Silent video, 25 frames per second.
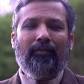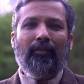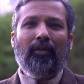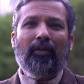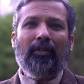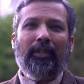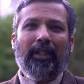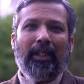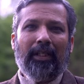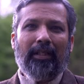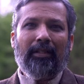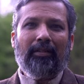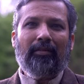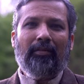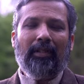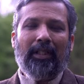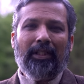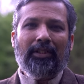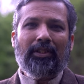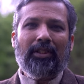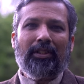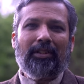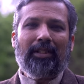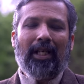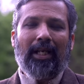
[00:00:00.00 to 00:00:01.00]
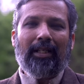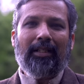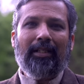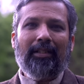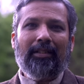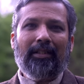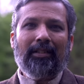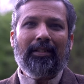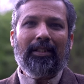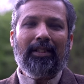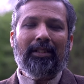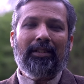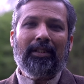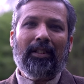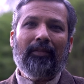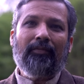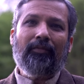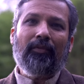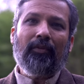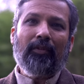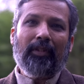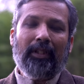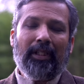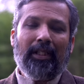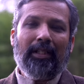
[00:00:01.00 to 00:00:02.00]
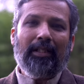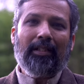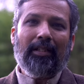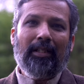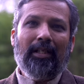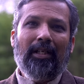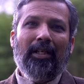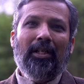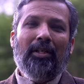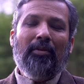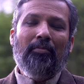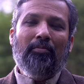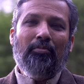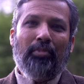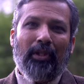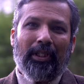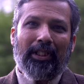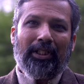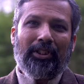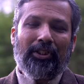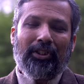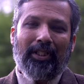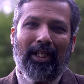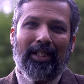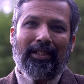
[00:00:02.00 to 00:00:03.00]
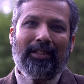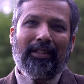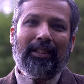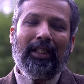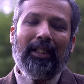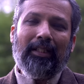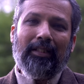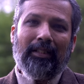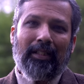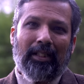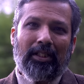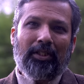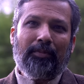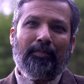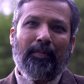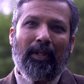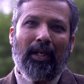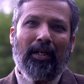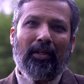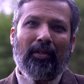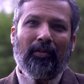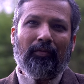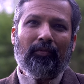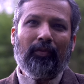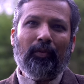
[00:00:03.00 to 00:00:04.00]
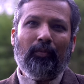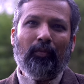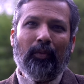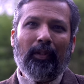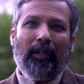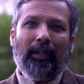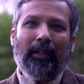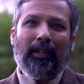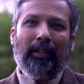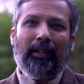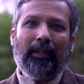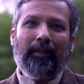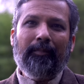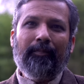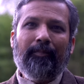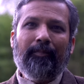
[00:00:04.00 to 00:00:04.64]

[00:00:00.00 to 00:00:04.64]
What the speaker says: for their religious identities and for their Britishness in this part of the world.